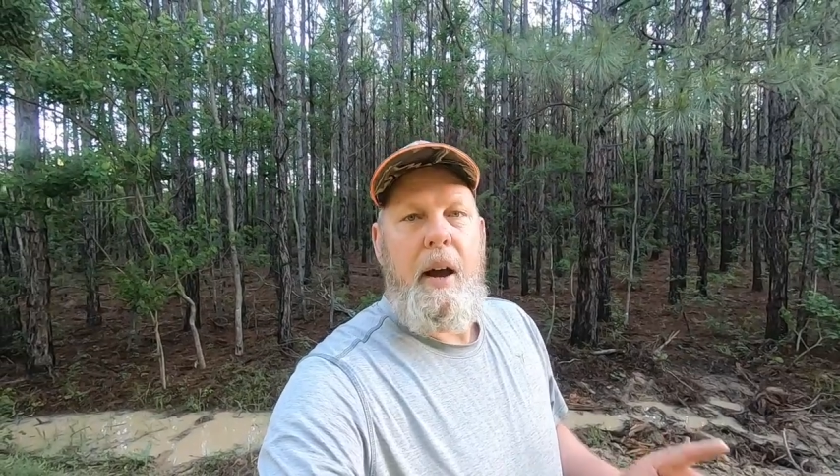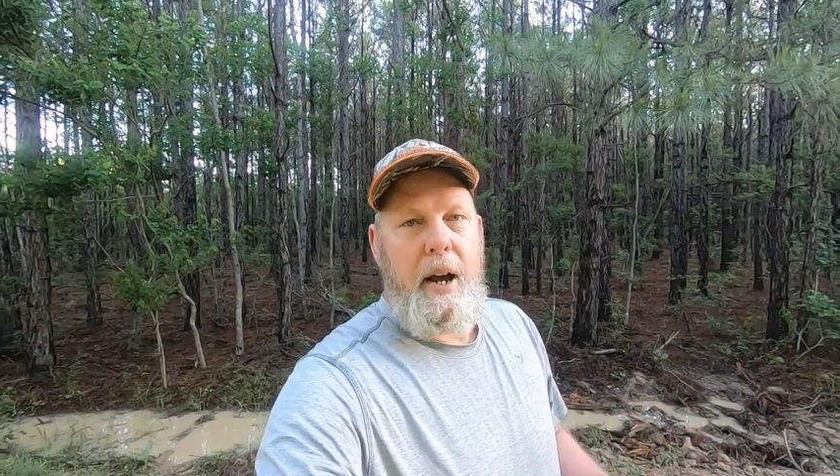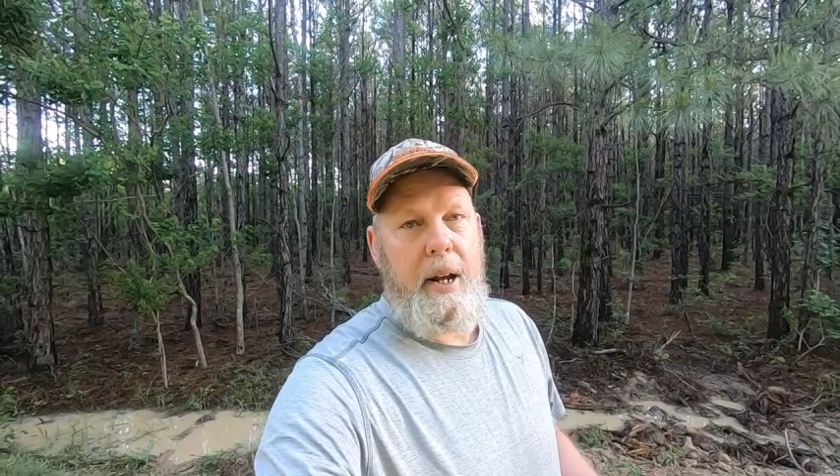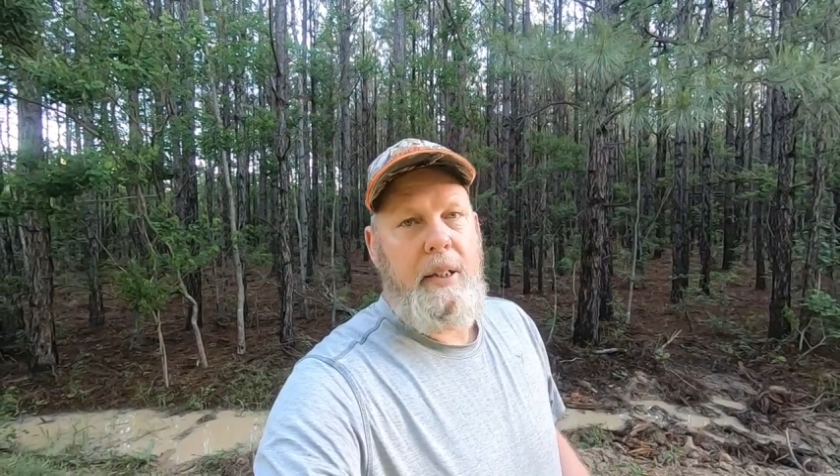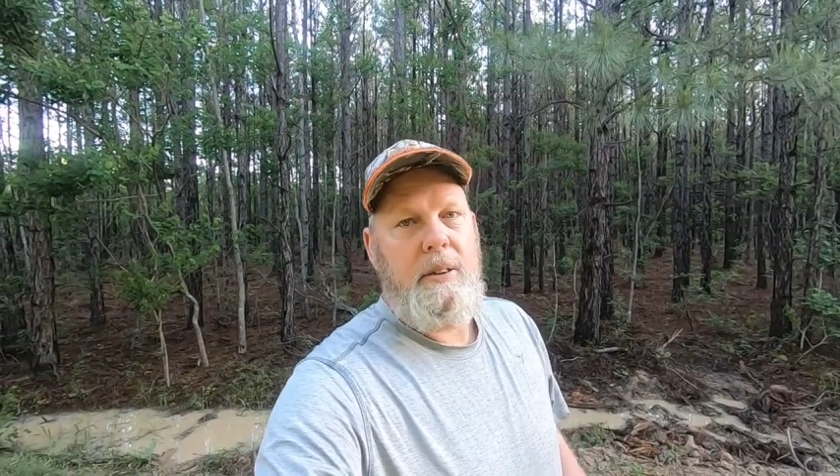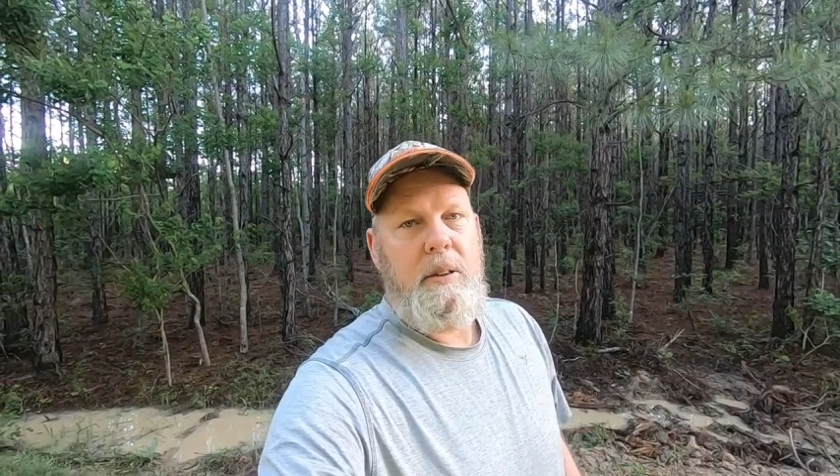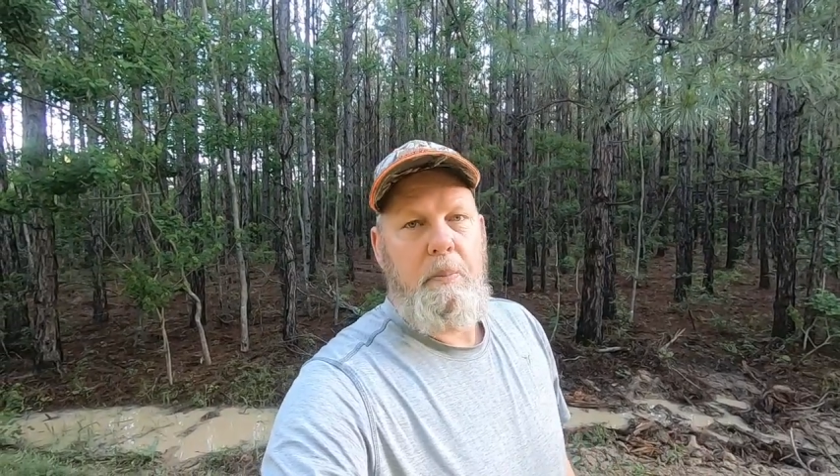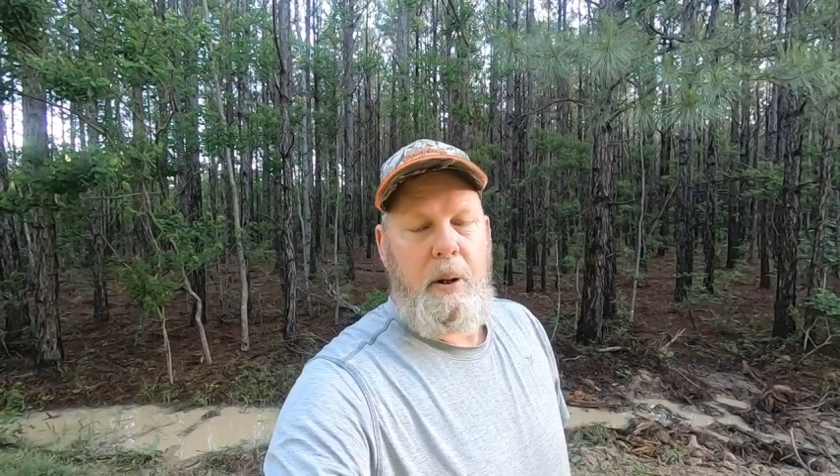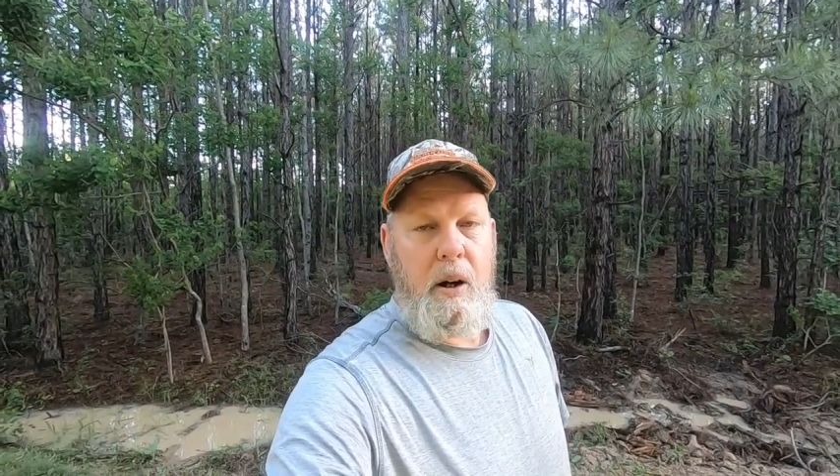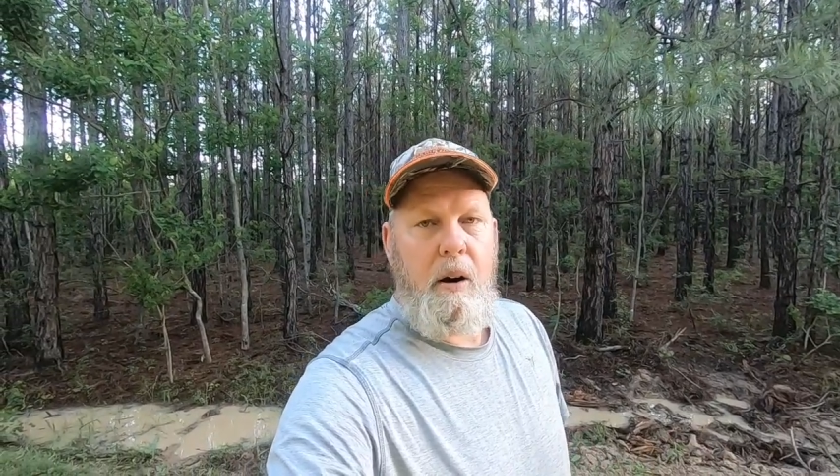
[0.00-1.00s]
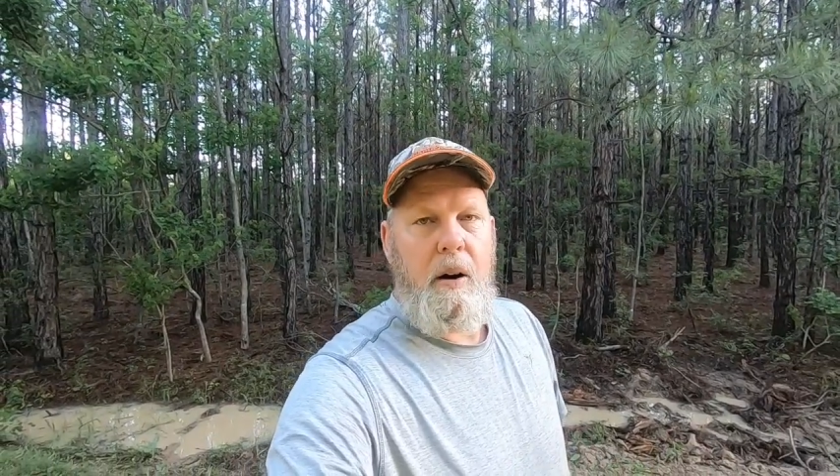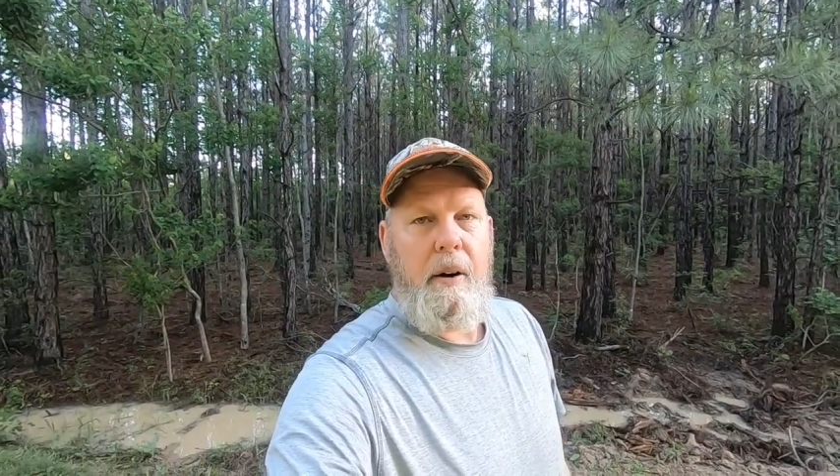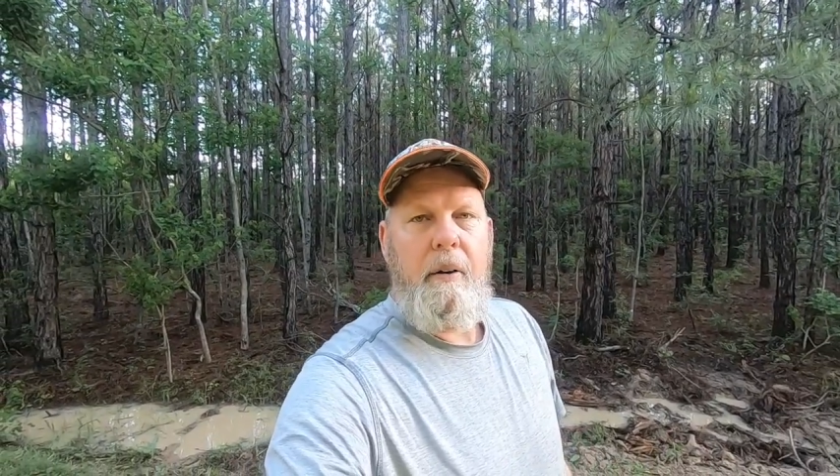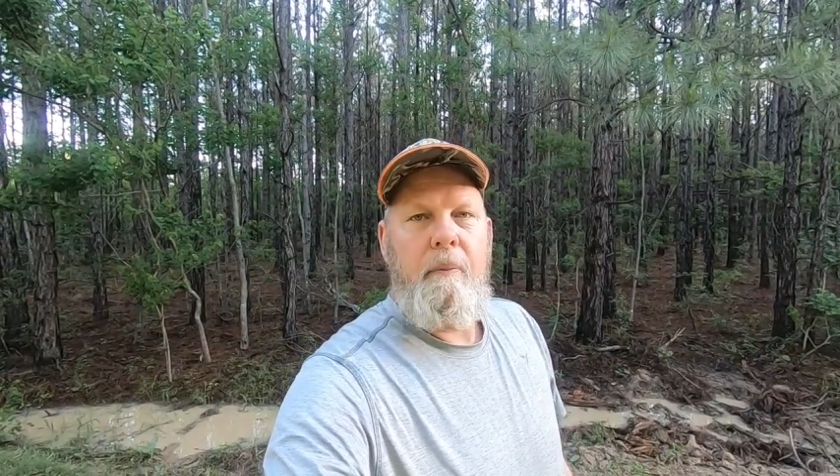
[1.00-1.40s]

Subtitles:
and some pecan.